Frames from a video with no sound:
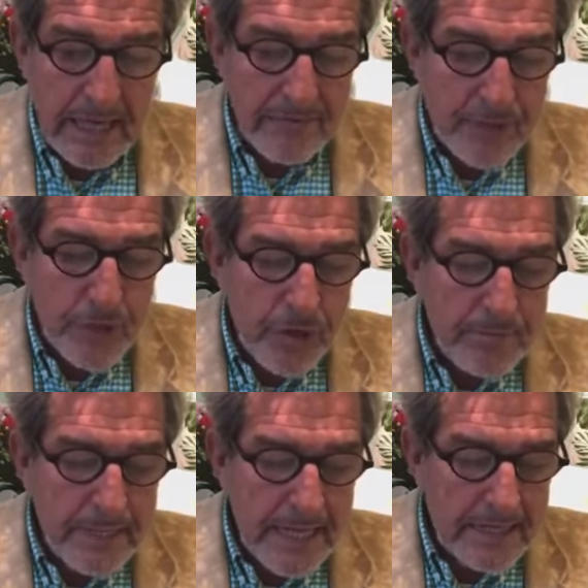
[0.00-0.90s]
Love
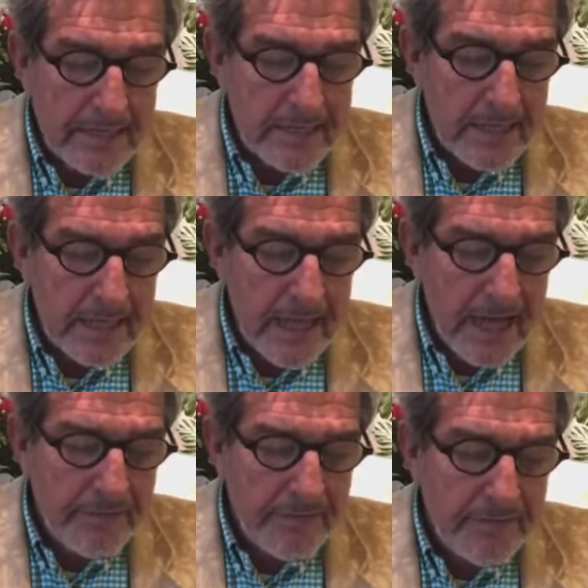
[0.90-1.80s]
germinates the
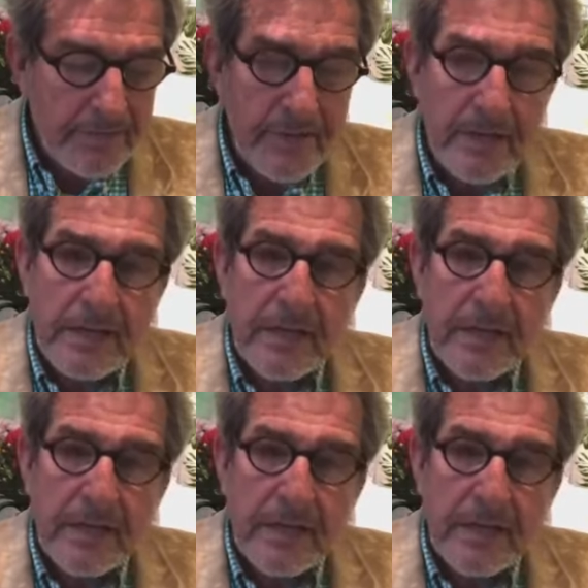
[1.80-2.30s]
life-giving